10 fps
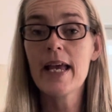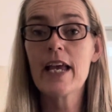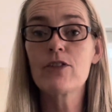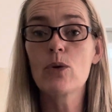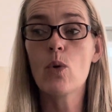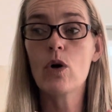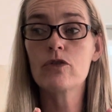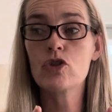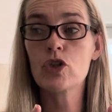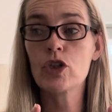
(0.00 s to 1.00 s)
If you want
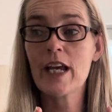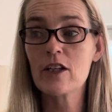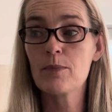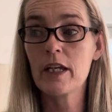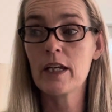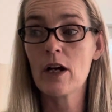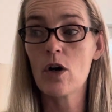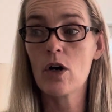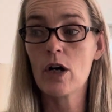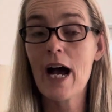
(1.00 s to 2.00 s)
to catch me
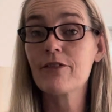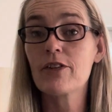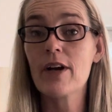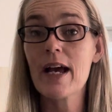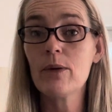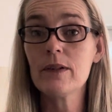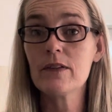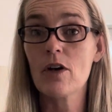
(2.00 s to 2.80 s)
after hours,